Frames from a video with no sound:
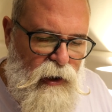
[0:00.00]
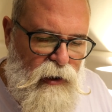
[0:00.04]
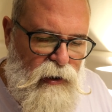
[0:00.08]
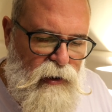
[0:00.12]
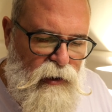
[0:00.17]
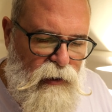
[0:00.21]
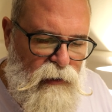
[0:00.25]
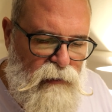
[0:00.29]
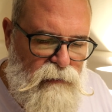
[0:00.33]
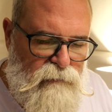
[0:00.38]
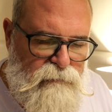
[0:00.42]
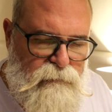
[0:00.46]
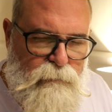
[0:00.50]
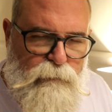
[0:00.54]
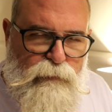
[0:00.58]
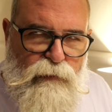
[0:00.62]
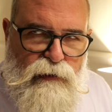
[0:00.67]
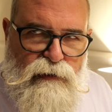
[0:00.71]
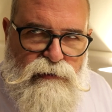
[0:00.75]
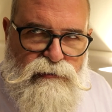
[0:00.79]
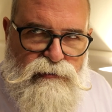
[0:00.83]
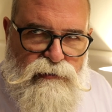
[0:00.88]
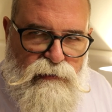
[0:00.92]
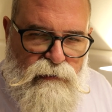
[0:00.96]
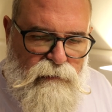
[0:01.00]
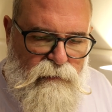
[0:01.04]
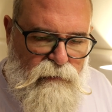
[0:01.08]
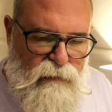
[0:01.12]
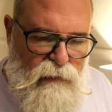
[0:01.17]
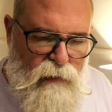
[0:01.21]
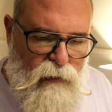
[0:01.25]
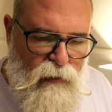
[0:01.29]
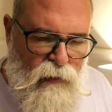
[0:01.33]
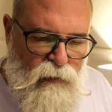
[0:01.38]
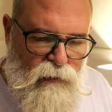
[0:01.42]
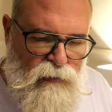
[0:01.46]
Color temperature.
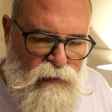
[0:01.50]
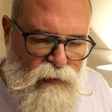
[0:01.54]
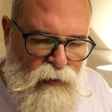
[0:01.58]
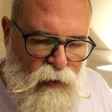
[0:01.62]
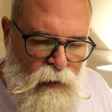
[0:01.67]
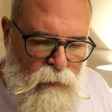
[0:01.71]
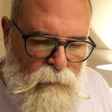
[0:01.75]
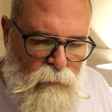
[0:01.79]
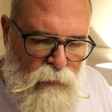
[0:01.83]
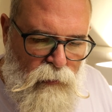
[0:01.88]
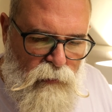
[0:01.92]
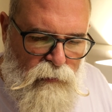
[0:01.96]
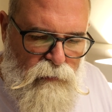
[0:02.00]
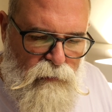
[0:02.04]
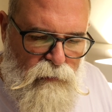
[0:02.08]
On normal